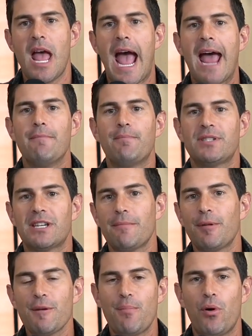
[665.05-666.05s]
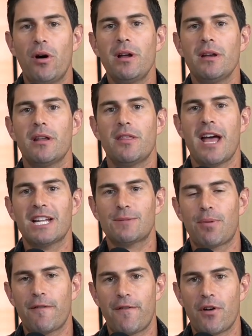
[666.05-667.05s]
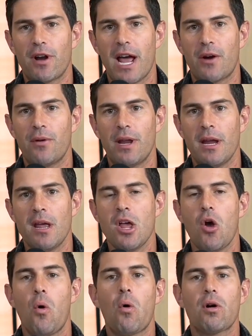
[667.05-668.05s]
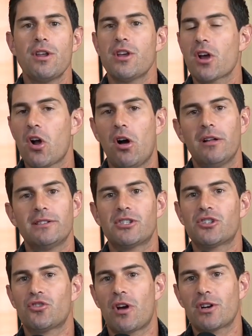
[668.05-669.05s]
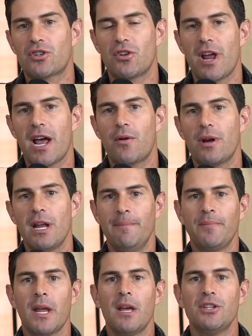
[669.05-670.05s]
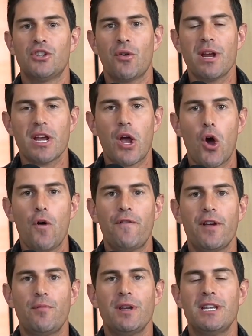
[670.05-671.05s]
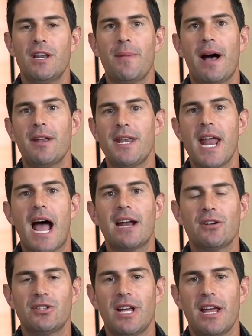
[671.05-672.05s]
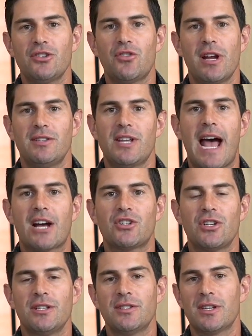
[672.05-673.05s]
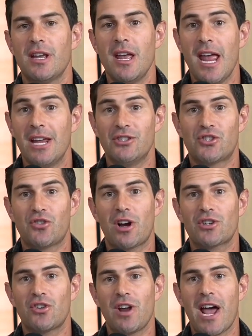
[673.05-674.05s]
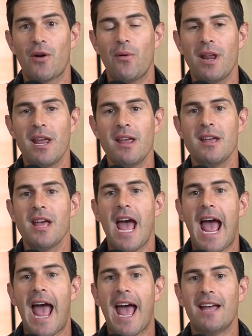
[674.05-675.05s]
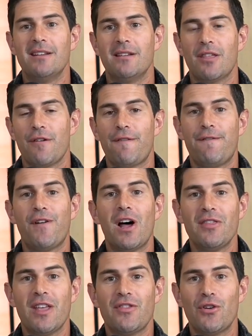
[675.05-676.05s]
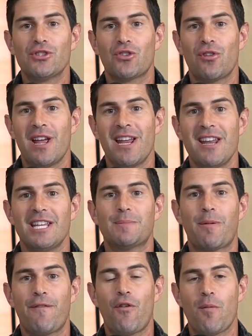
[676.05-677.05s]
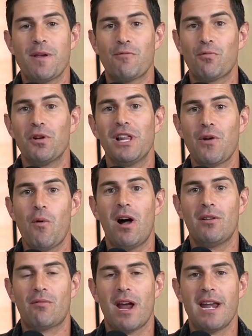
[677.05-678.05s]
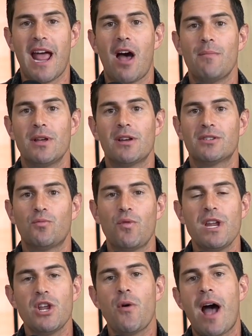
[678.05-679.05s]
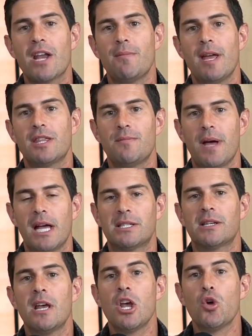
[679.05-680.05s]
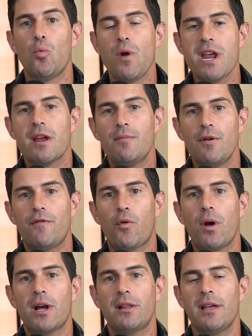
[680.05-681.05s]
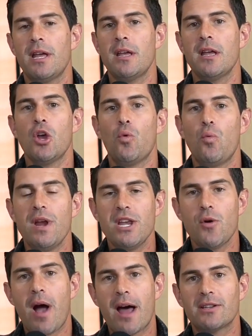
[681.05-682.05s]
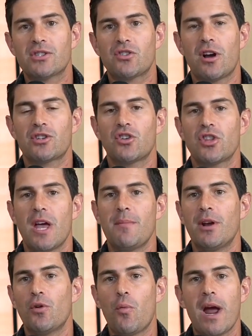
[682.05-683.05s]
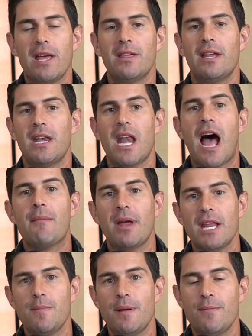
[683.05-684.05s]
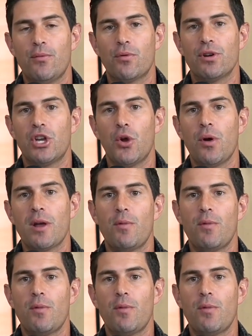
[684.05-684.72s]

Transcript: And simply put, that's preferred equity, or you could call it structured equity. During COVID, we did about 9 or 10 transactions in structured equity, and the fund that those are in is performing really well right now because we knew how to make the bets. We could move quickly. We knew how to structure them in a way that not many people were doing.